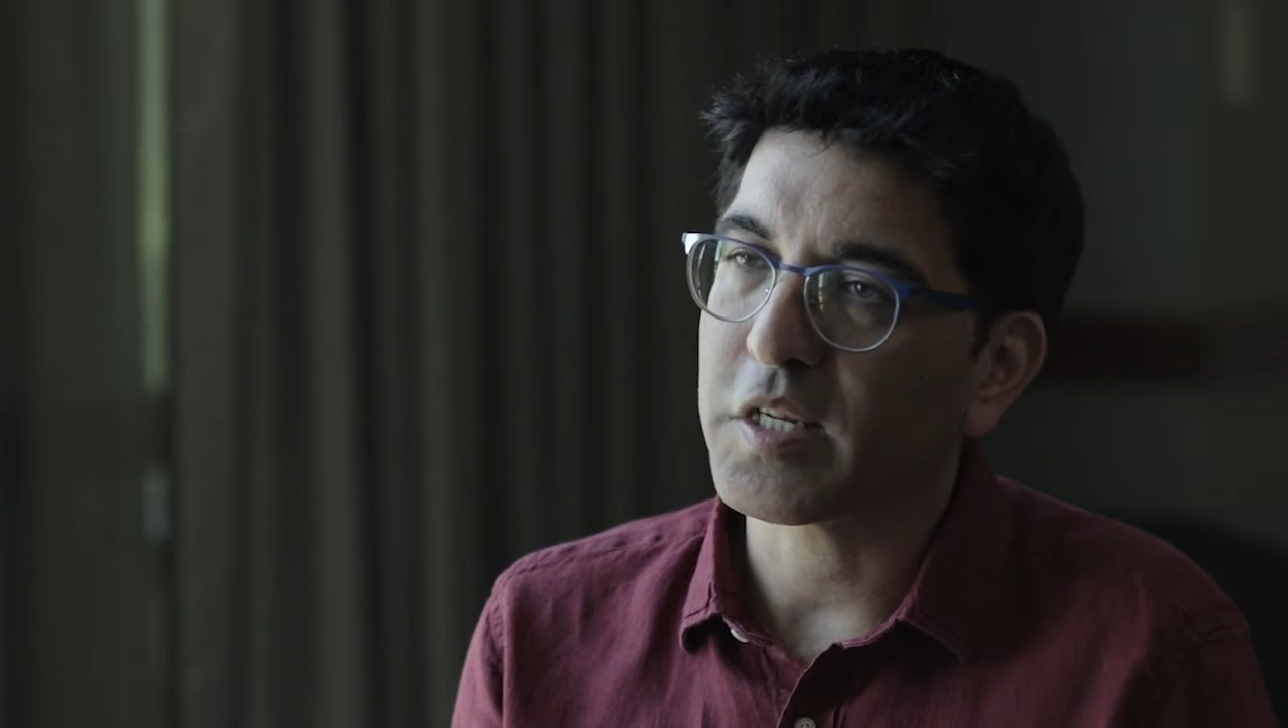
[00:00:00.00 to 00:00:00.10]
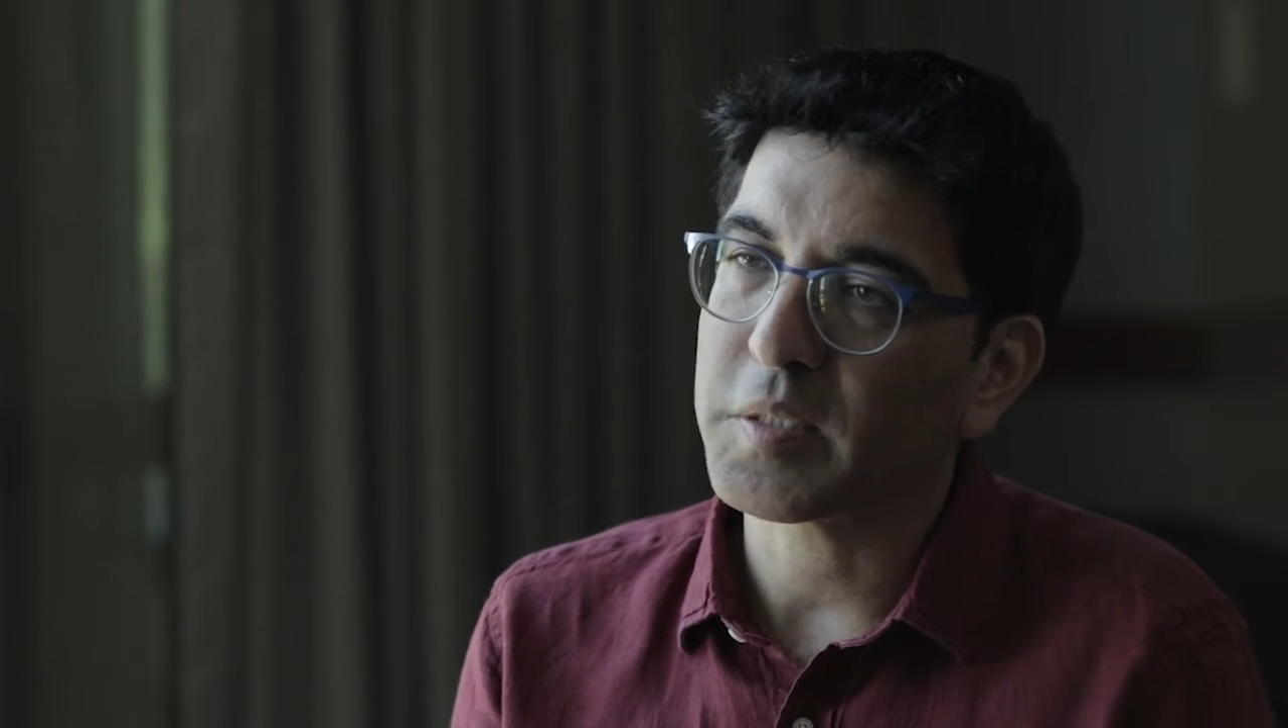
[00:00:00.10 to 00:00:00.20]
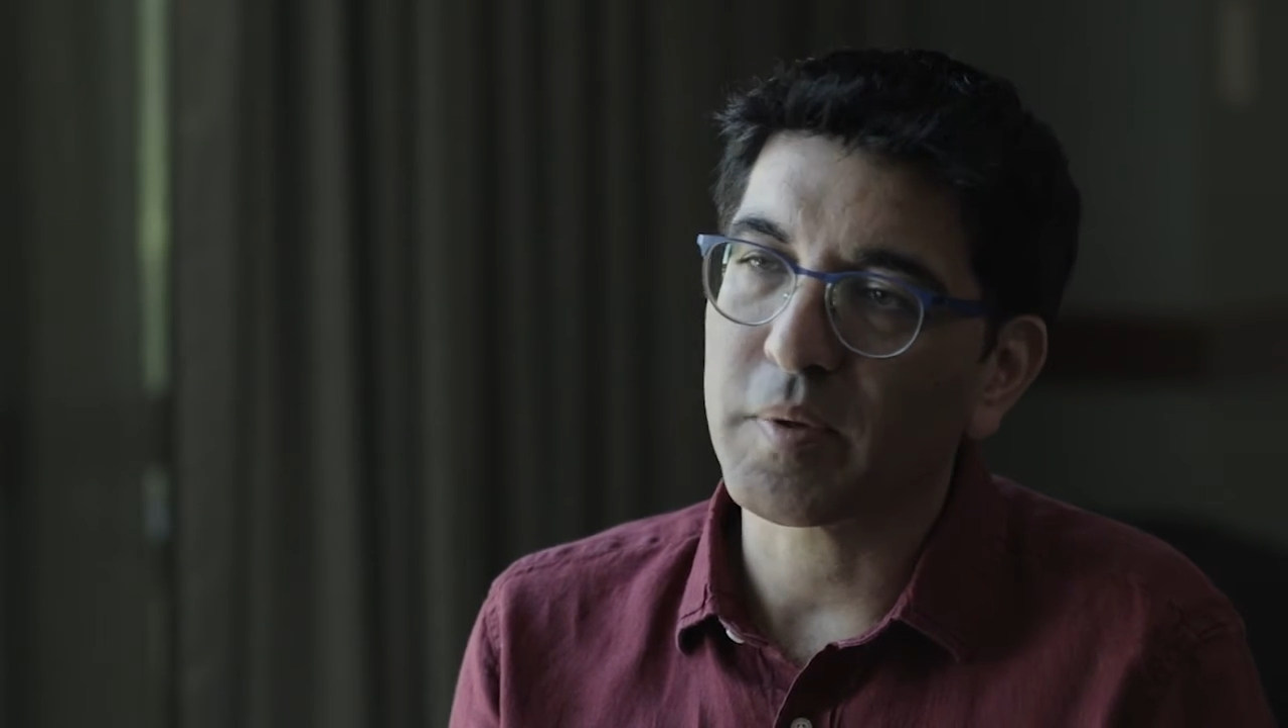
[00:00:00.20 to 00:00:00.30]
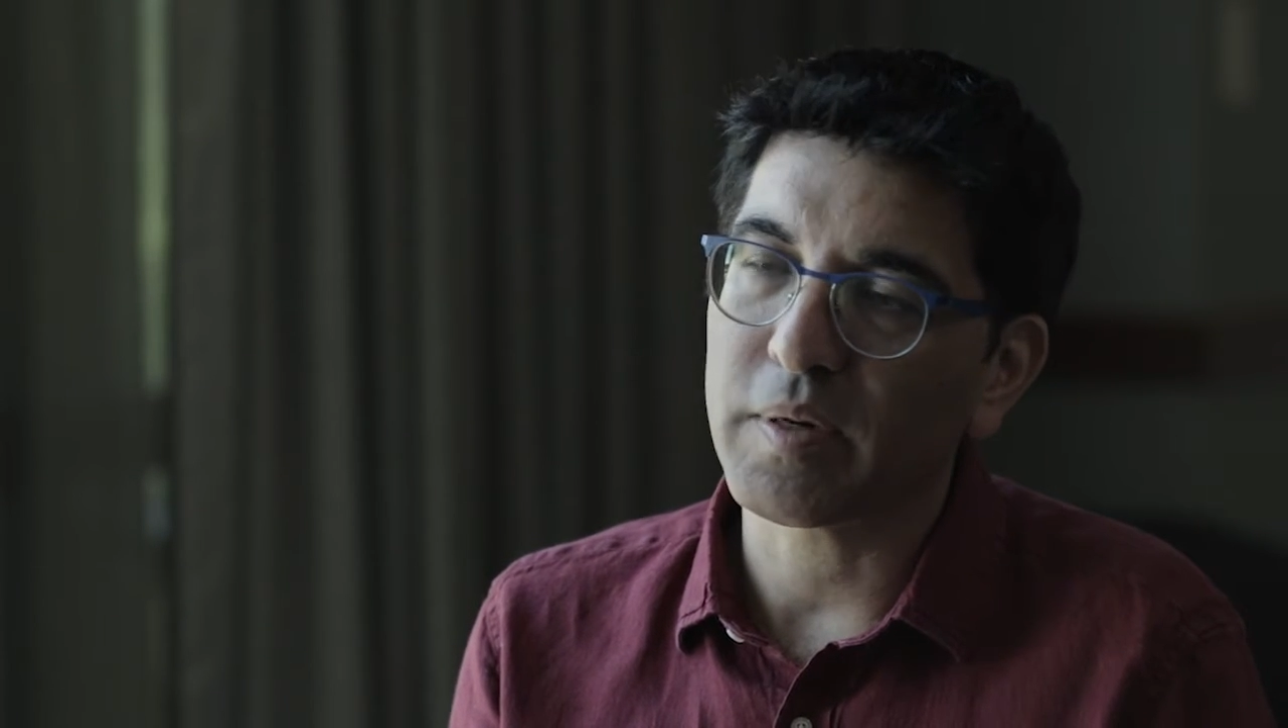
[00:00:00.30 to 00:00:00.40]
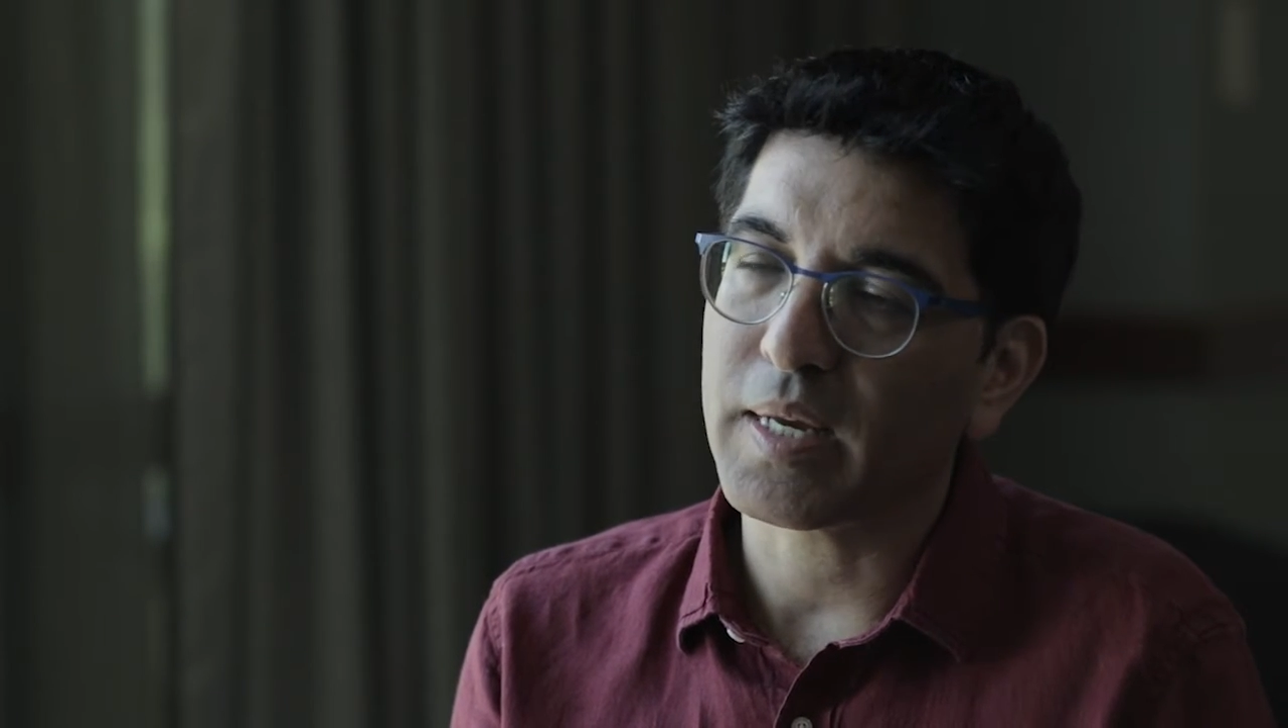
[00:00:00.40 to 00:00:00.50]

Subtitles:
Kashmiri